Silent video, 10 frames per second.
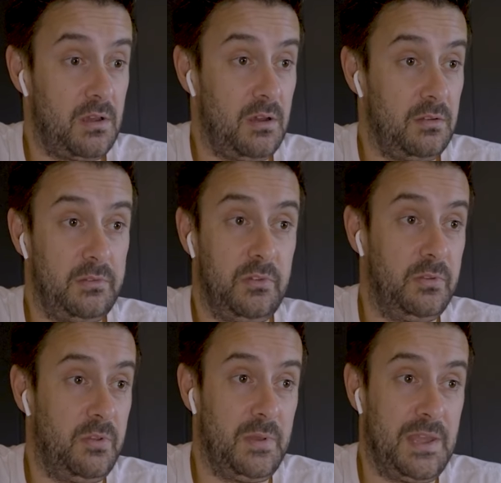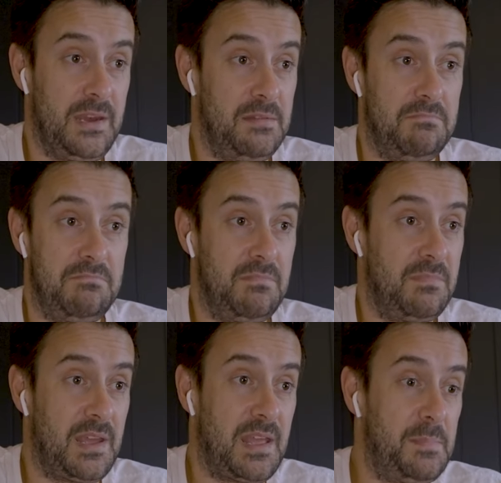I'll talk to you again in
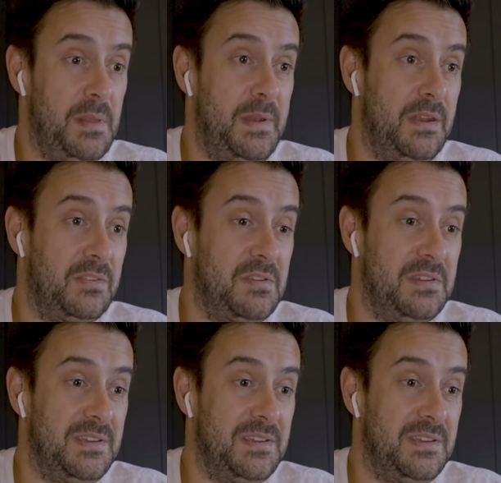a couple of minutes.